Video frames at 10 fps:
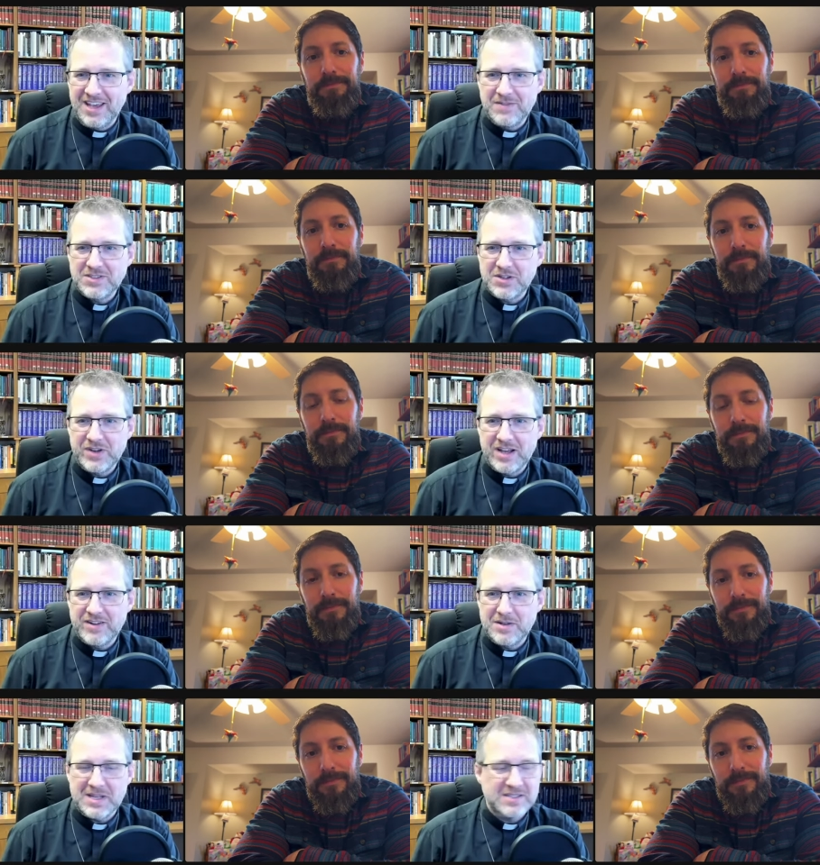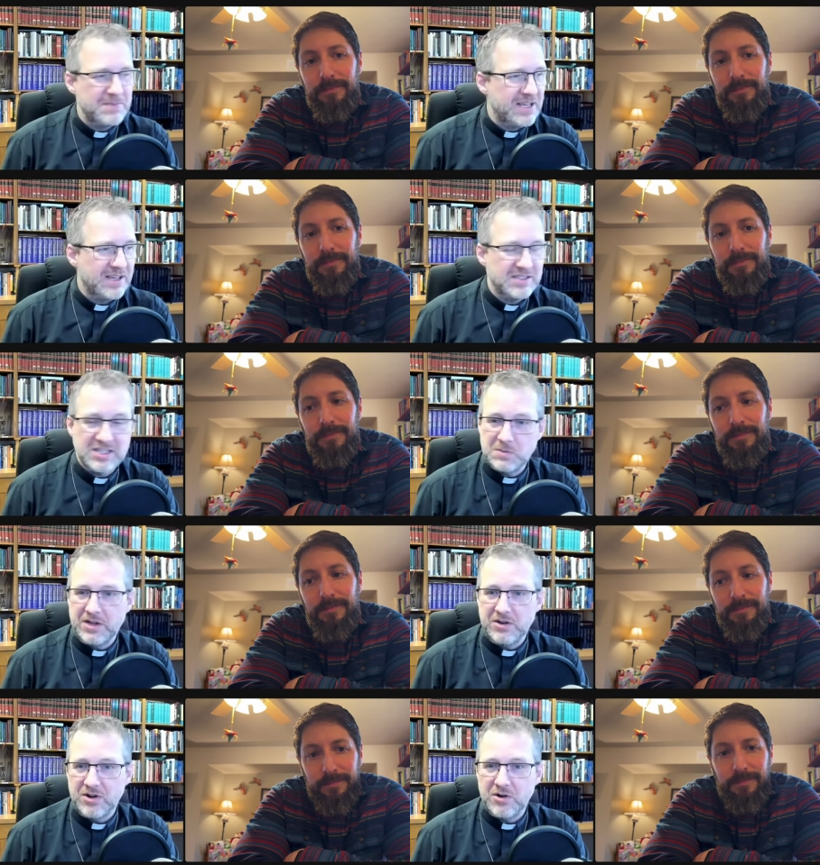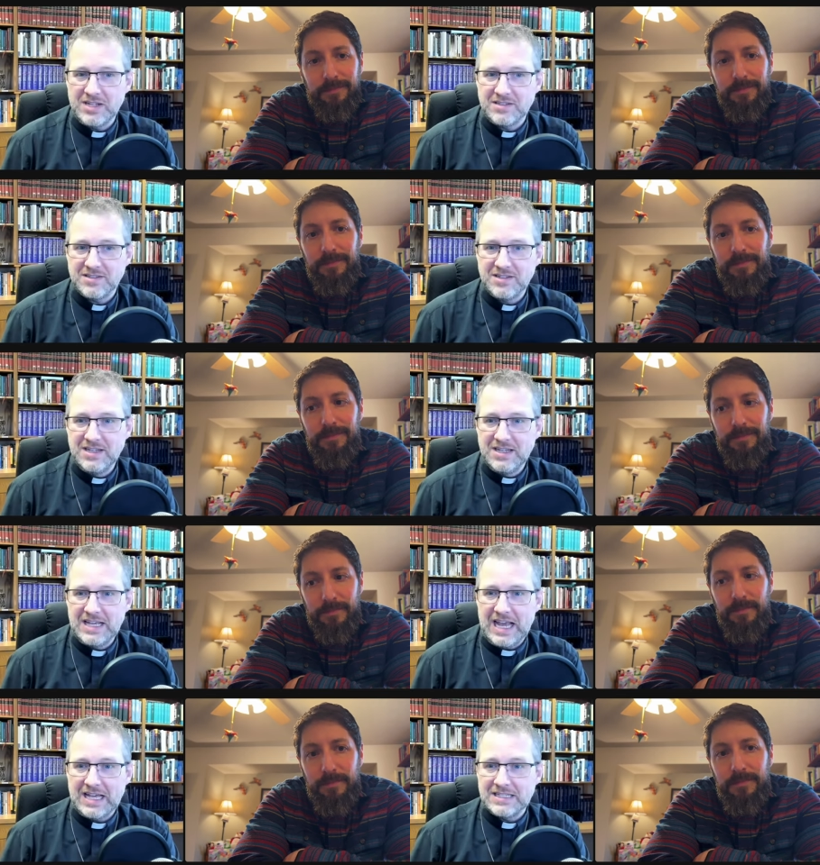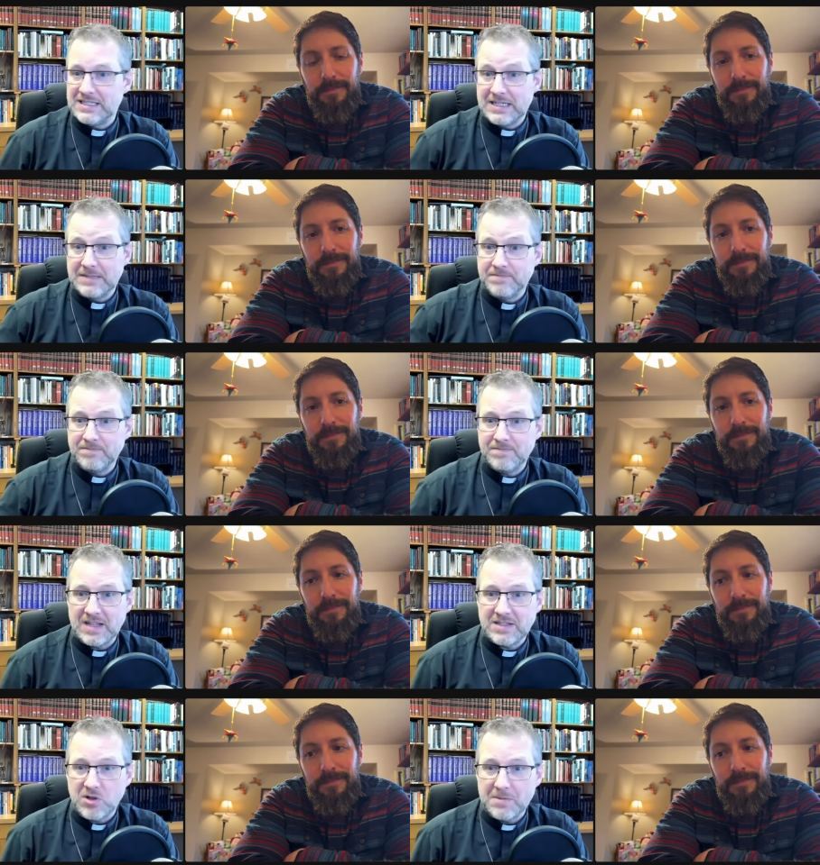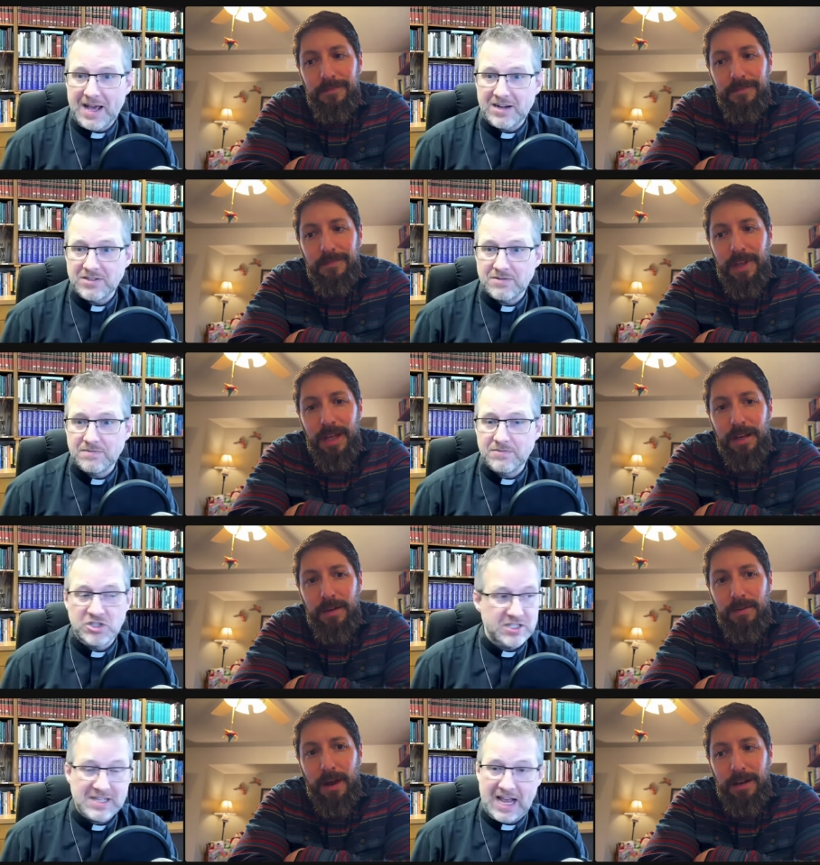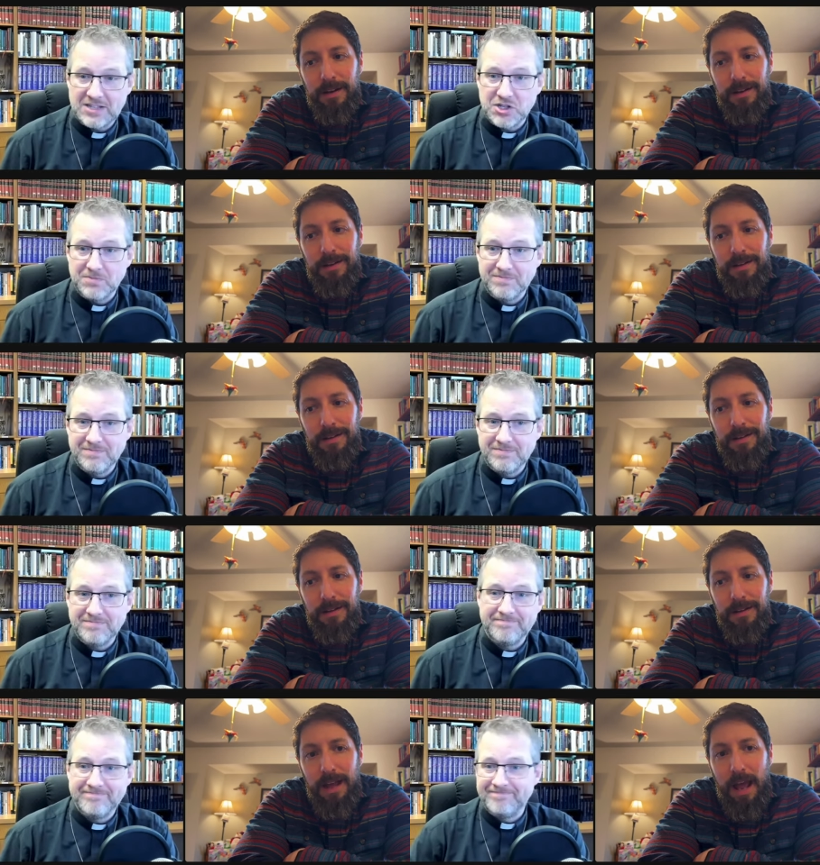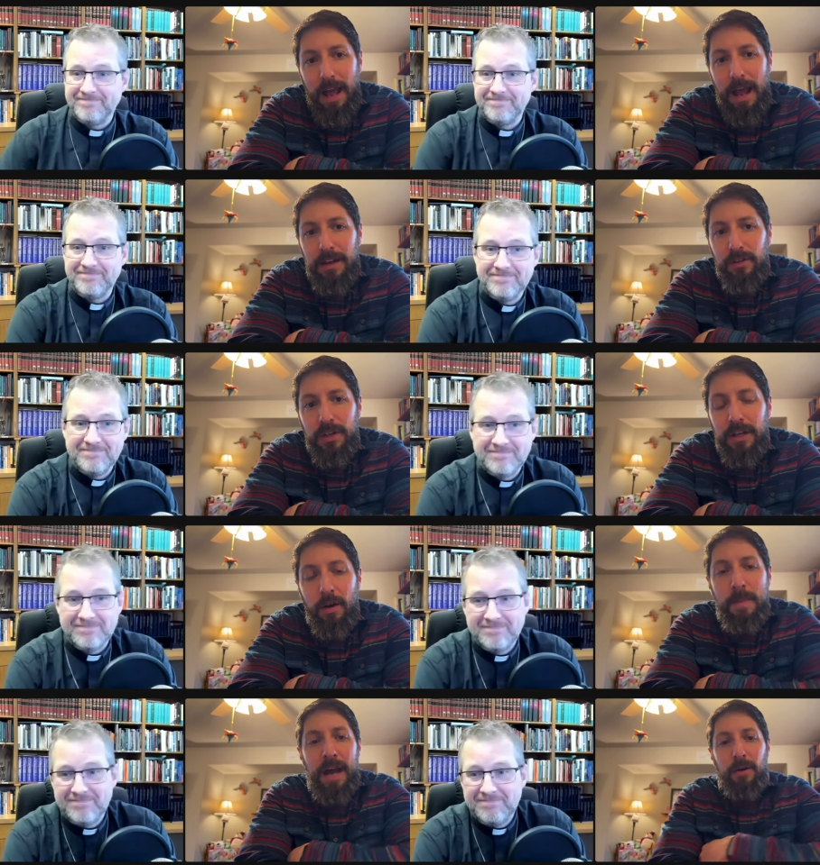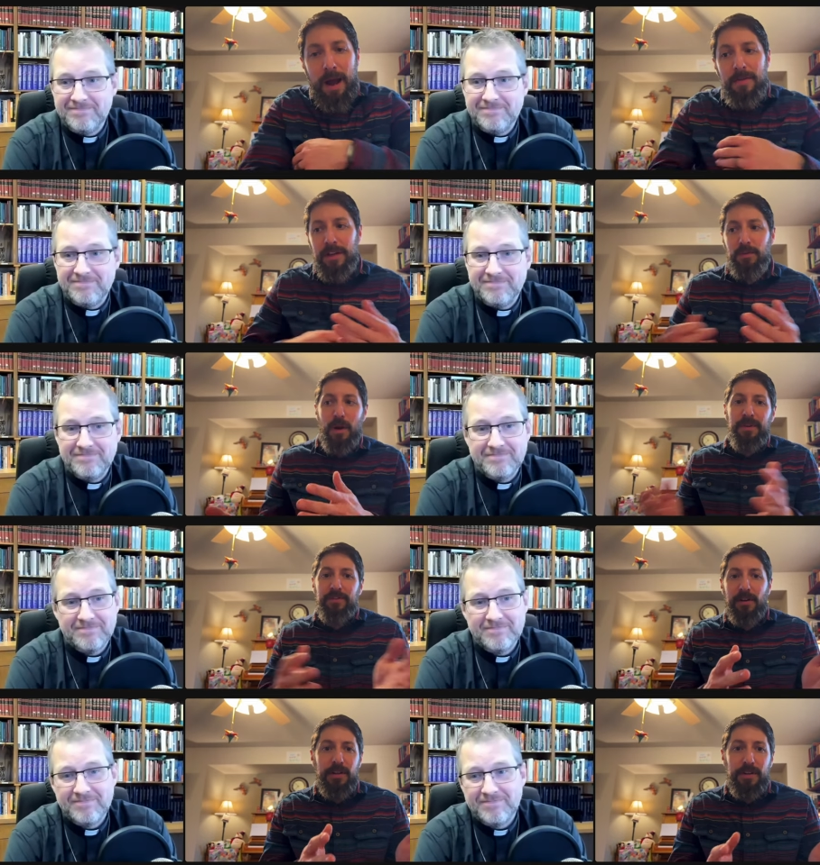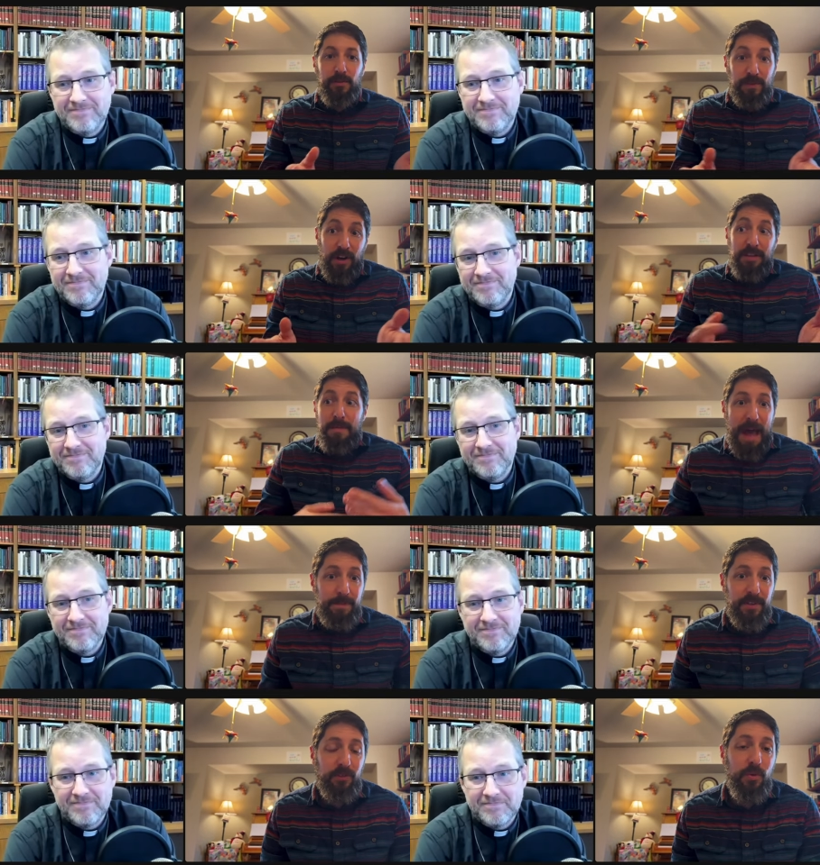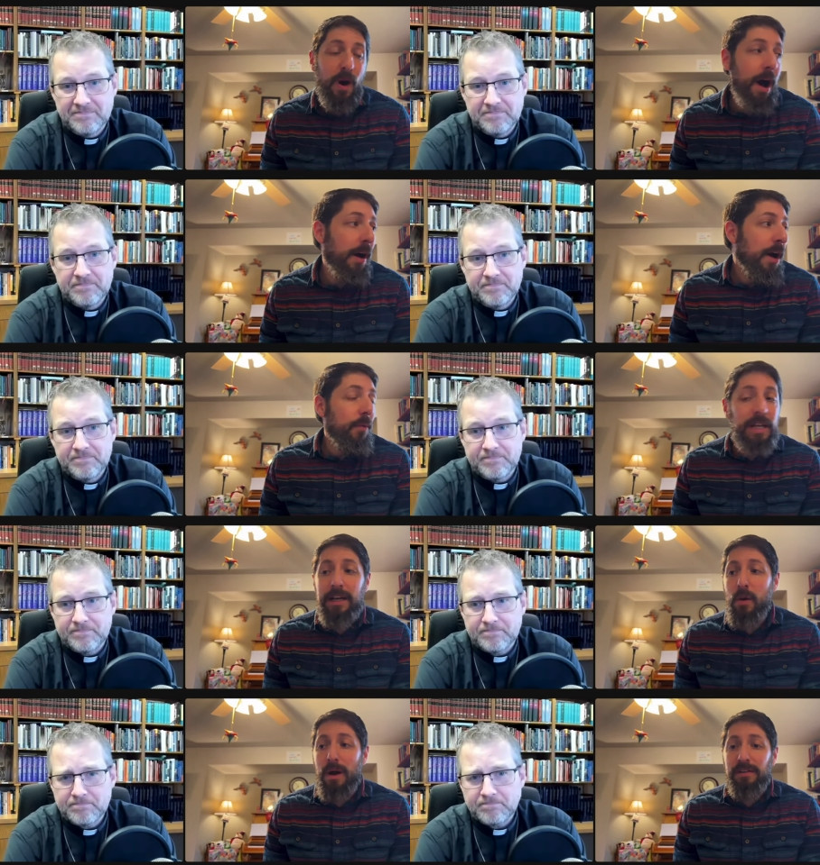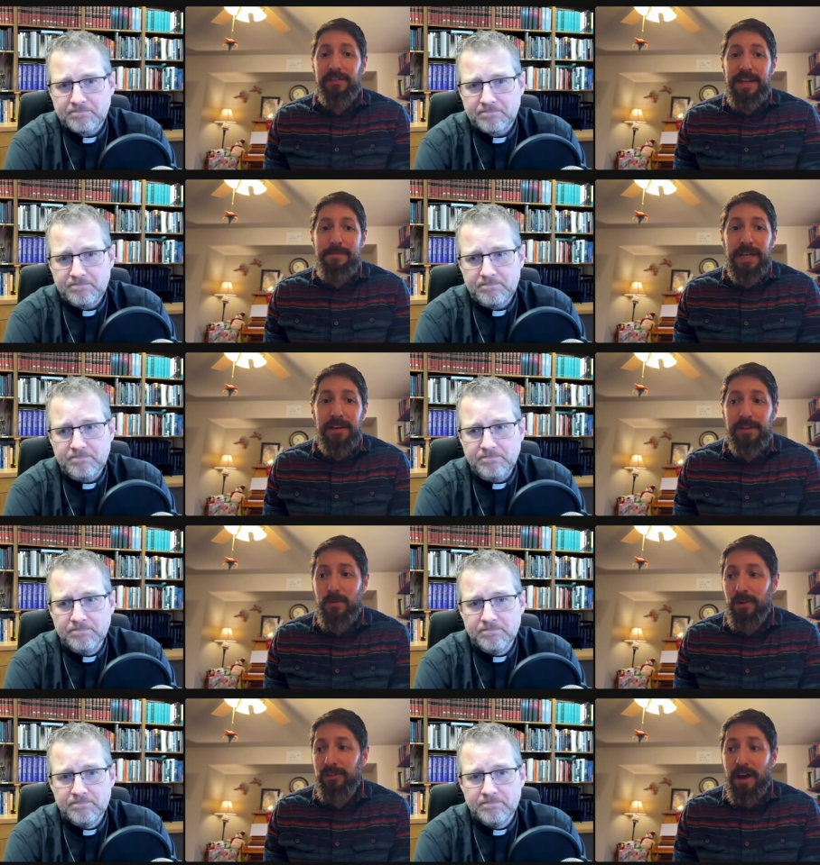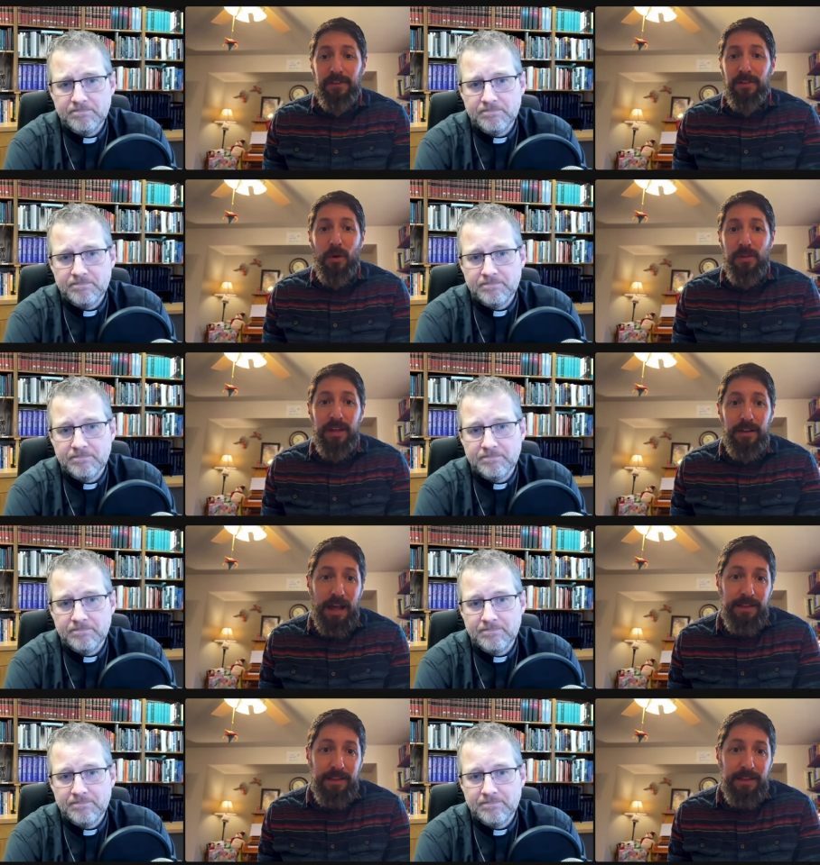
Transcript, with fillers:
Speaker 1: serve your enemies, because guess what? You're in Christ. And uh, that's all that matters. Jesus has right. you.
Speaker 2: And so you can go back around then to where we started this with John the Baptist, who uh, we didn't go out to see him because he wore soft clothing. That